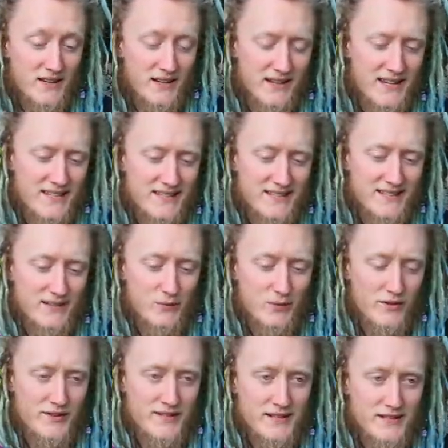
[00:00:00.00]
And I guess it's like one
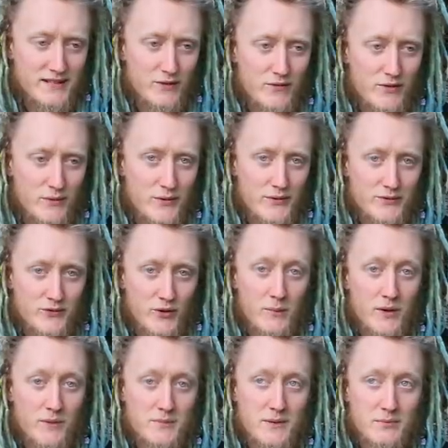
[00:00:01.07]
of those things you don't really want to
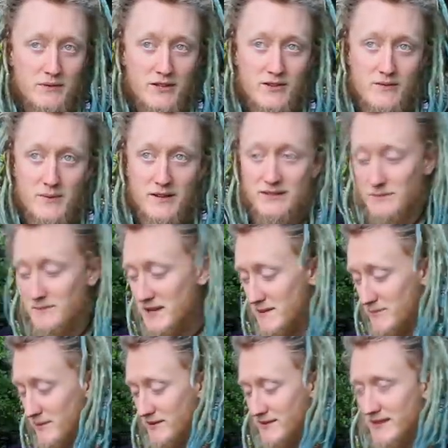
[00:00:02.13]
drop on people that you're about to
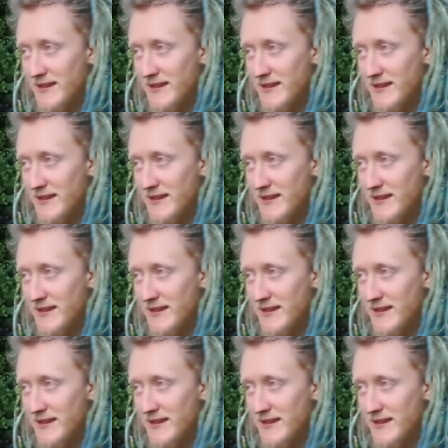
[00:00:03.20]
meet, because